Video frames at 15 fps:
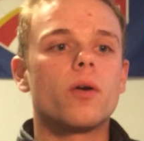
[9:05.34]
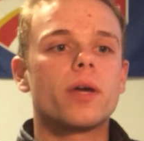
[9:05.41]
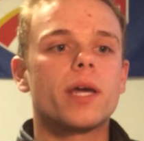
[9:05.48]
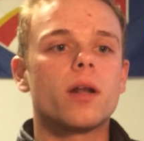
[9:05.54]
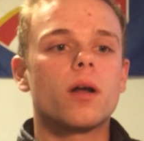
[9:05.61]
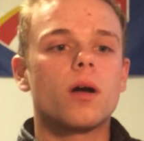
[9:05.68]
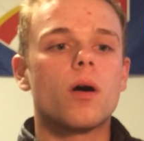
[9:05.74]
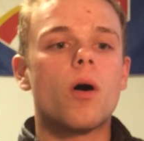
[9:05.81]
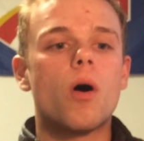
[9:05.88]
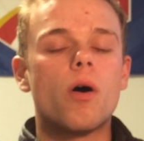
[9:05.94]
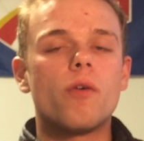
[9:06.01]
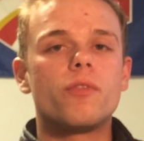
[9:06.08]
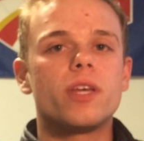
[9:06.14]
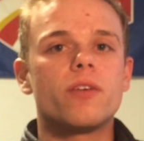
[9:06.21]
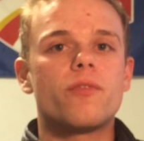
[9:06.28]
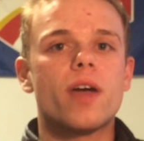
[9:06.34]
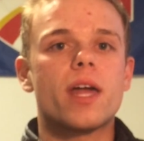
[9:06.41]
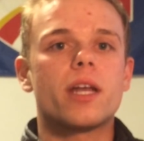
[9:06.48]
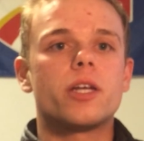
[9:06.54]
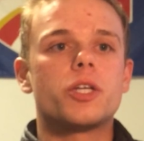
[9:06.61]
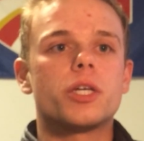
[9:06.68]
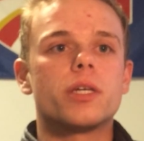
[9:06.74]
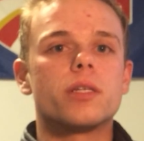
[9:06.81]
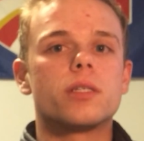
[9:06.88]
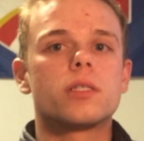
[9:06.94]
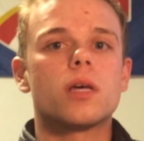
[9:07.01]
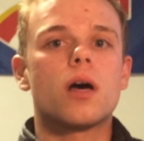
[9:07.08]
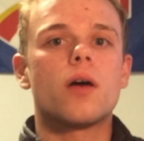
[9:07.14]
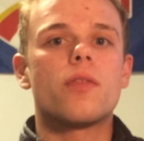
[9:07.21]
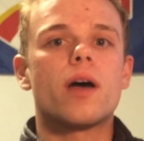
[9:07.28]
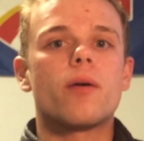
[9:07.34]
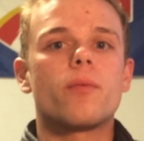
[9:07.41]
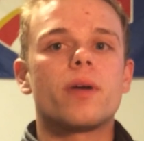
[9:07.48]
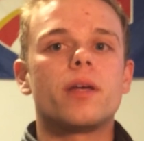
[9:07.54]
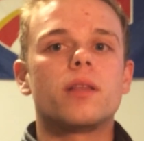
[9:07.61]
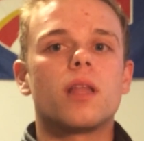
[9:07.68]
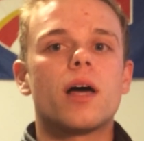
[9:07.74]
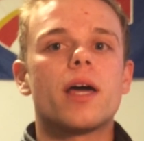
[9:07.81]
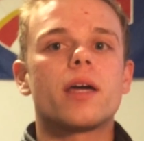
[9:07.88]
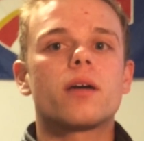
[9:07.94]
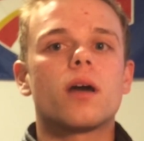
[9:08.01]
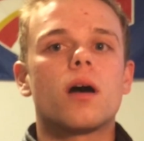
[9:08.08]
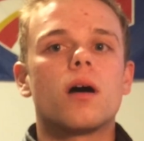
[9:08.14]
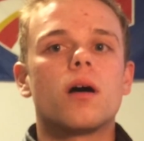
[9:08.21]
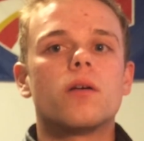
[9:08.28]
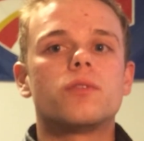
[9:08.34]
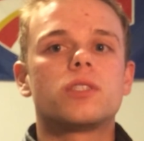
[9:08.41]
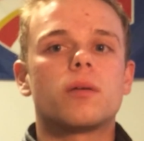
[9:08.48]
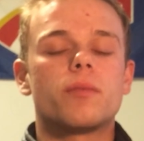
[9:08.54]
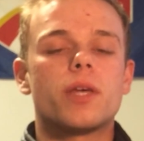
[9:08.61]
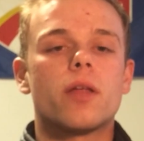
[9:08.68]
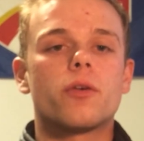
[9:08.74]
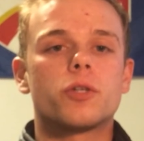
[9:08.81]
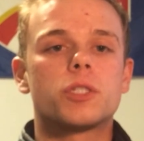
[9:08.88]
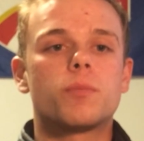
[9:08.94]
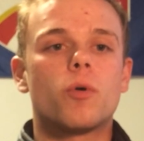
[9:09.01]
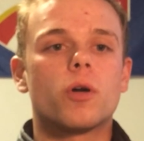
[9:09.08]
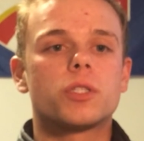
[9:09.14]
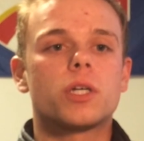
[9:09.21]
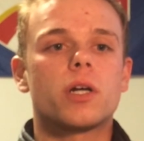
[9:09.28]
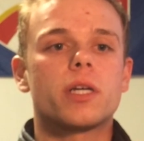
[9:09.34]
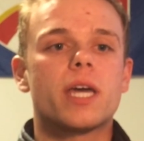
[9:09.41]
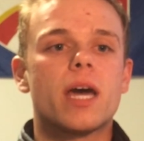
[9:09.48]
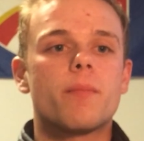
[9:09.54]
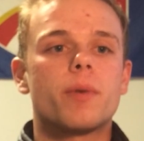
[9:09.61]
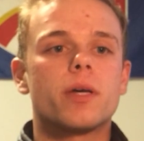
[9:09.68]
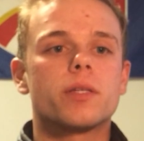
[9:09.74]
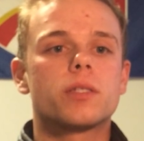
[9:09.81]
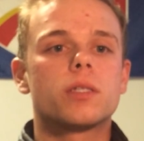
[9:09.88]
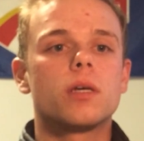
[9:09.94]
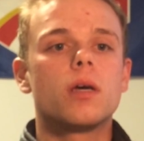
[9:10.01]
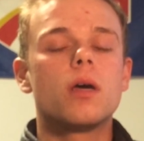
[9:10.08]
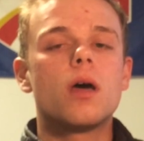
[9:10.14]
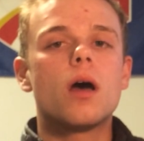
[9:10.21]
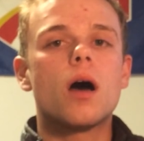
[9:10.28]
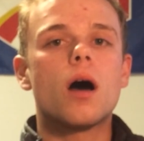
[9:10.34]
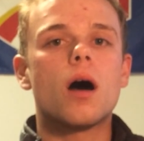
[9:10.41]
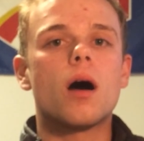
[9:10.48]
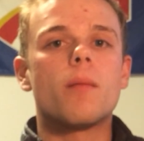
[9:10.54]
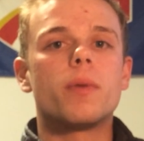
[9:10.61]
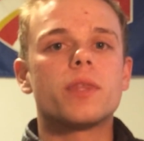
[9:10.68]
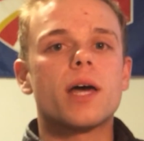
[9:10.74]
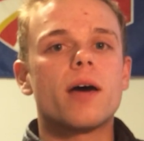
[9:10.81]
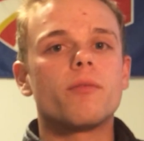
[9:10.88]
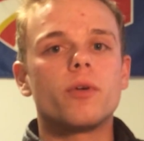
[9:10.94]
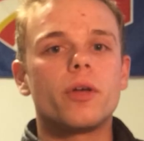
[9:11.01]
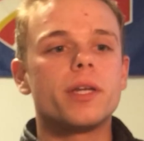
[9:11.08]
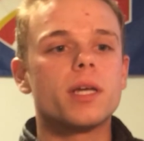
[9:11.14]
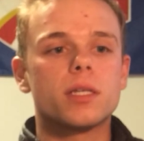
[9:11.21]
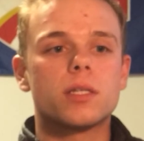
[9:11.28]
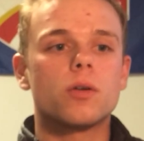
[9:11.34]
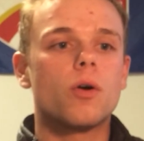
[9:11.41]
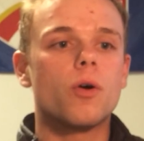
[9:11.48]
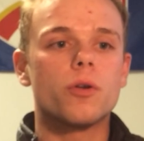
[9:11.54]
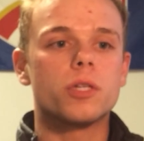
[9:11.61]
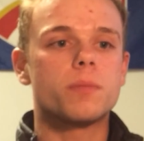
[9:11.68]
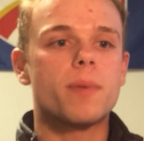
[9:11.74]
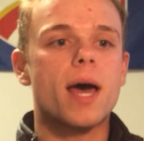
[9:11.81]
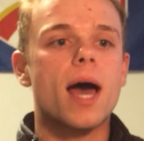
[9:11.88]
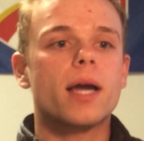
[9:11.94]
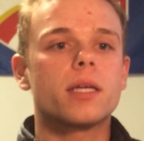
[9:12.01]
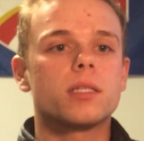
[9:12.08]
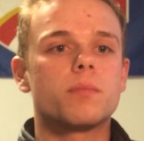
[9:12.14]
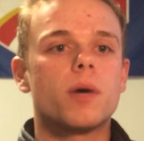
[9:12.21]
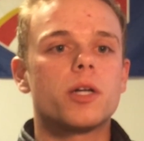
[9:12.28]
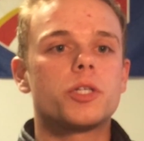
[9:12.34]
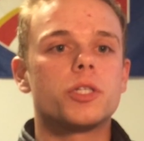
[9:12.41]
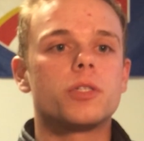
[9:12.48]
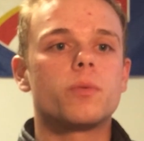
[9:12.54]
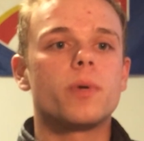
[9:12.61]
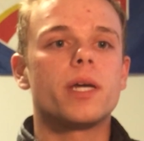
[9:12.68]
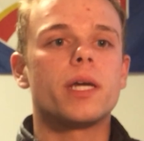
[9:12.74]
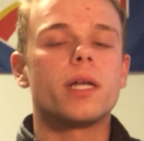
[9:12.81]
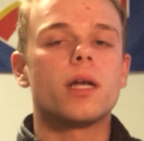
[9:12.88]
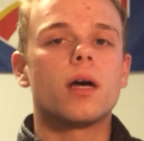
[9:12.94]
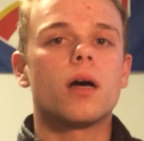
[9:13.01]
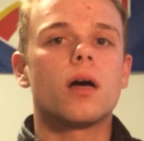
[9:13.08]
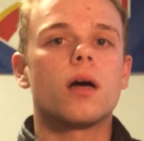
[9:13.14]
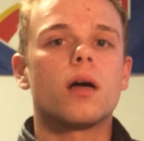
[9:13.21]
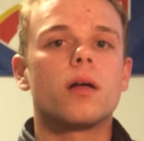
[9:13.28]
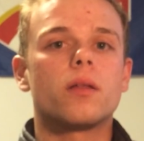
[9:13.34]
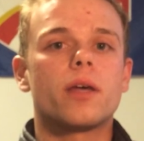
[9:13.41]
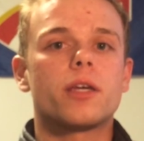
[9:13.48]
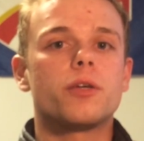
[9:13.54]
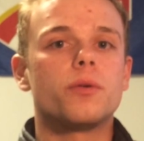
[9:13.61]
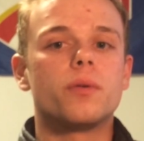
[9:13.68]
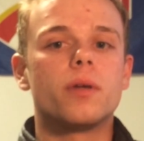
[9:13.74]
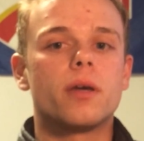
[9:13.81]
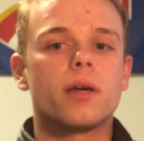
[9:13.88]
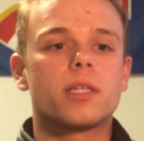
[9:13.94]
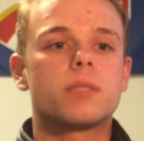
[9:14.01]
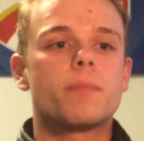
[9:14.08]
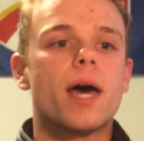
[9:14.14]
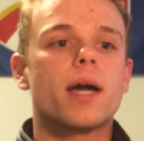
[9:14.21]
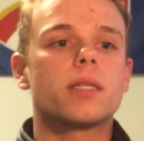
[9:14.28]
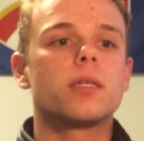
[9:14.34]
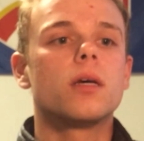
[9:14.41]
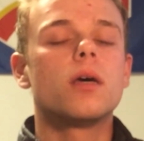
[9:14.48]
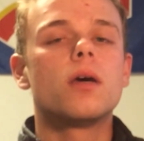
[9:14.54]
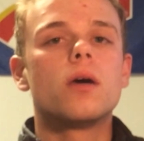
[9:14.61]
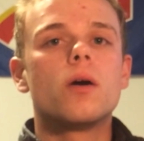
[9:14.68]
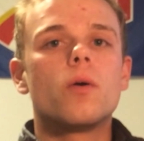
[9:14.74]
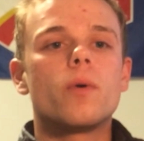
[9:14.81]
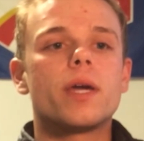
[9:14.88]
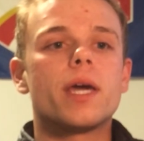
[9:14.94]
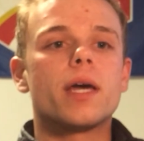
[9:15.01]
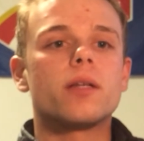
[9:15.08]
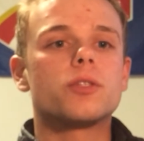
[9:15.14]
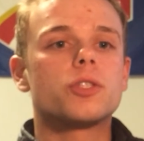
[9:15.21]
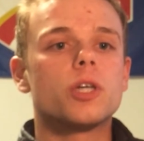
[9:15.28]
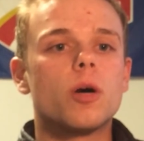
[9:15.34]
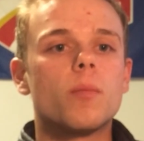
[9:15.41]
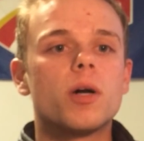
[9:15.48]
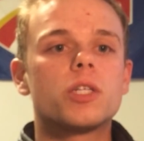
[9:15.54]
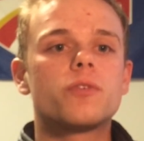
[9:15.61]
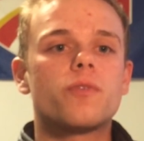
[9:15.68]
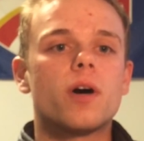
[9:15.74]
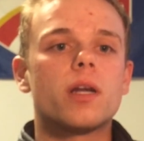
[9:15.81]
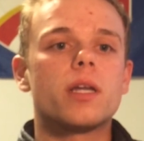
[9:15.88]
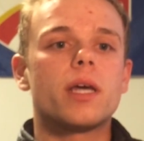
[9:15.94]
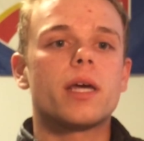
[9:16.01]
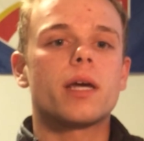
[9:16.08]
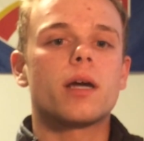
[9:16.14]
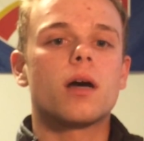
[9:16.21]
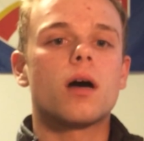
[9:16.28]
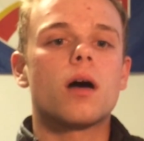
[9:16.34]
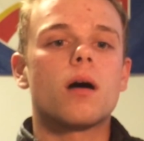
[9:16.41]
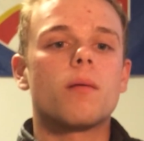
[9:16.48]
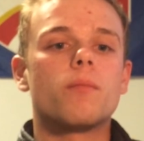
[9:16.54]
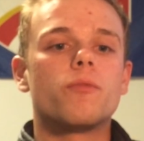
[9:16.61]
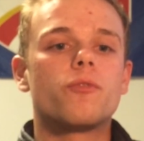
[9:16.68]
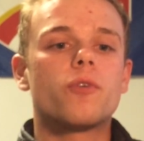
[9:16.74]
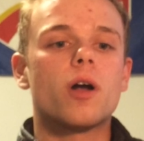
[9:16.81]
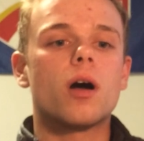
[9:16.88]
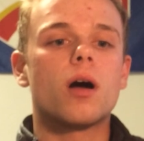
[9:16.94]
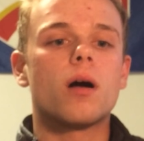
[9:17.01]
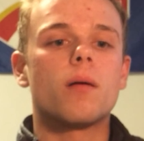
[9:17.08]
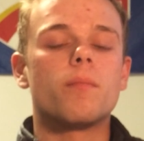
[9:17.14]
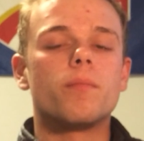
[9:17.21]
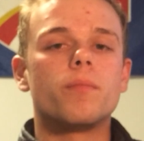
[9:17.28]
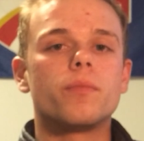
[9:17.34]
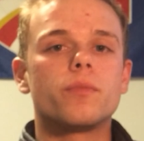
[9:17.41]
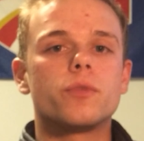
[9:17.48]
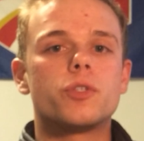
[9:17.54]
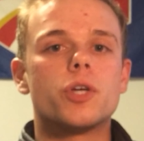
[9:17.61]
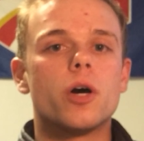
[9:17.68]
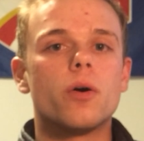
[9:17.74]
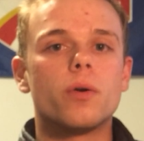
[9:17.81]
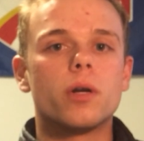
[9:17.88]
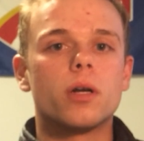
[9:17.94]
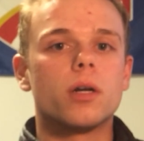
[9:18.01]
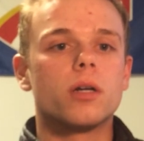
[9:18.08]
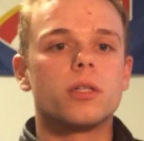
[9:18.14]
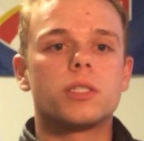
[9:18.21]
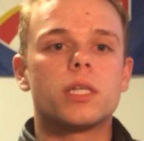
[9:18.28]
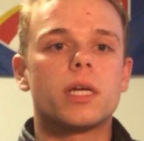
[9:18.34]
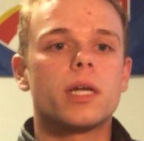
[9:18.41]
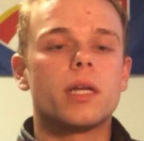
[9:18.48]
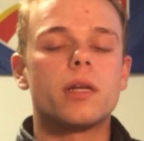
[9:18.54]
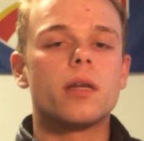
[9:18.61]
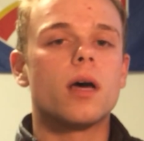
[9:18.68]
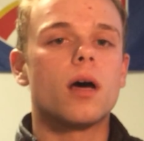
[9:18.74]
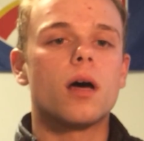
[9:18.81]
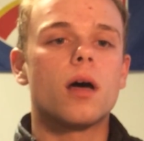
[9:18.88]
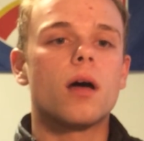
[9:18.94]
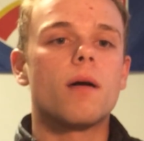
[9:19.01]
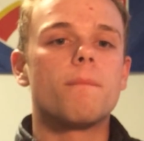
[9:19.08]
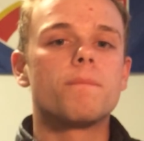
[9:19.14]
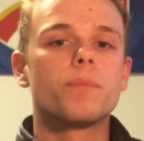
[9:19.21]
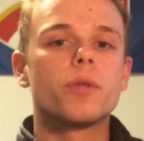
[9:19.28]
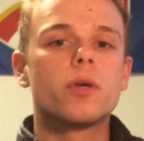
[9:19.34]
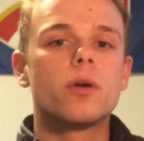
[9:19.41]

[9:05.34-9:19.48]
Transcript: don't get all of the advantages that we'd like of some of the other sports on campus. But that really doesn't hold us back as much as you'd expect. We get so much funding from donors, and